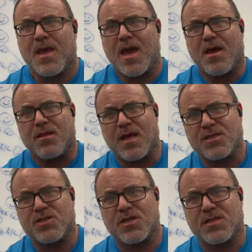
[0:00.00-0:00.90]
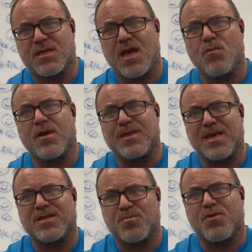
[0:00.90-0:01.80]
And let's just say with
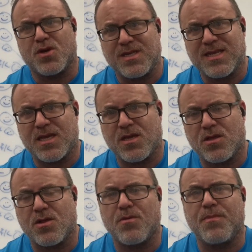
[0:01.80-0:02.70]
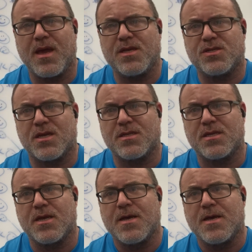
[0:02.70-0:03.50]
this particular patient,